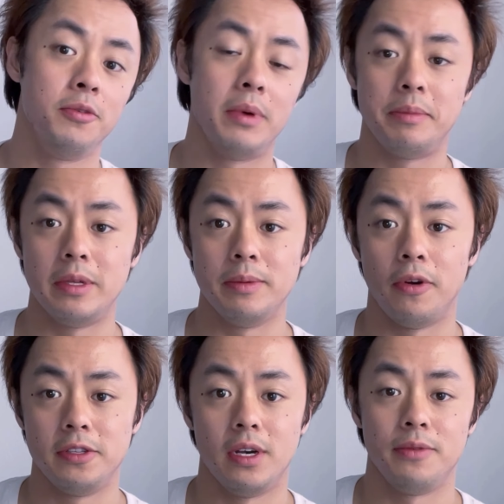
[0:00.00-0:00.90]
might be
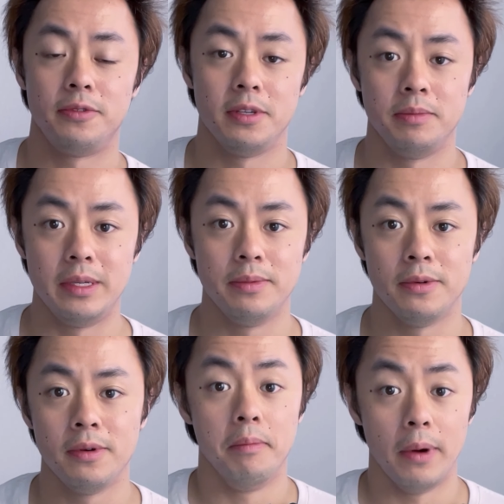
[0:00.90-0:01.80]
points off for some
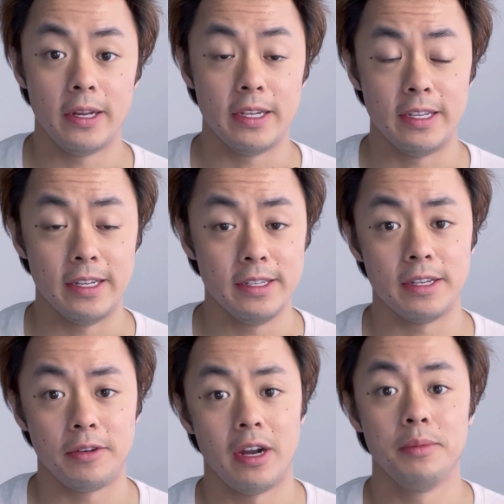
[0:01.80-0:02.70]
people, but it is
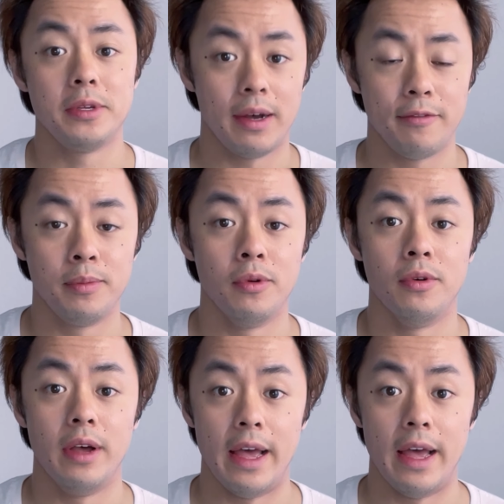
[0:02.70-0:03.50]
incredibly comfortable,